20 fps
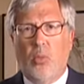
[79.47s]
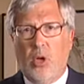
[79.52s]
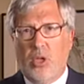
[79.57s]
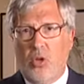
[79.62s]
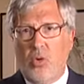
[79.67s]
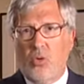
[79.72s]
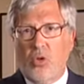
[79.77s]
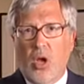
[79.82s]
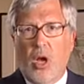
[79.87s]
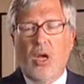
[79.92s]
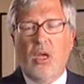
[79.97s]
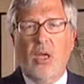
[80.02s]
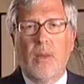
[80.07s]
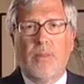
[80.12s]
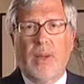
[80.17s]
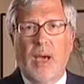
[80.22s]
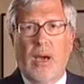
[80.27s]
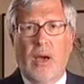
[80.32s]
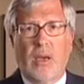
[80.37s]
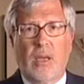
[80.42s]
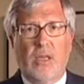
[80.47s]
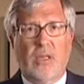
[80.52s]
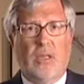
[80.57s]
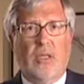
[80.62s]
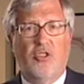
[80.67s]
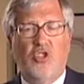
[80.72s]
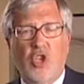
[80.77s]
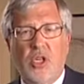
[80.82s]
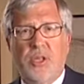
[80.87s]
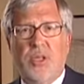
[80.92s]
What you talk about is
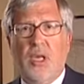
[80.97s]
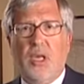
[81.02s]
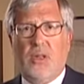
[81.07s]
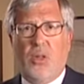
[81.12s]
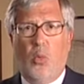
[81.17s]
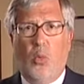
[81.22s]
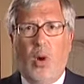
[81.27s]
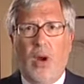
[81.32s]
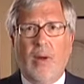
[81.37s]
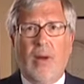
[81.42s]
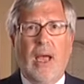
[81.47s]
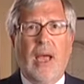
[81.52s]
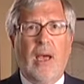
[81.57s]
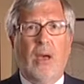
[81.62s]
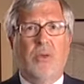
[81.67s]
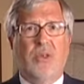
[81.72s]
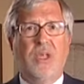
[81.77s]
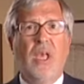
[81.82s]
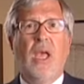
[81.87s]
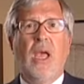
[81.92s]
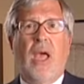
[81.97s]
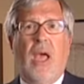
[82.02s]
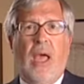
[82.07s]
logistics and warehouse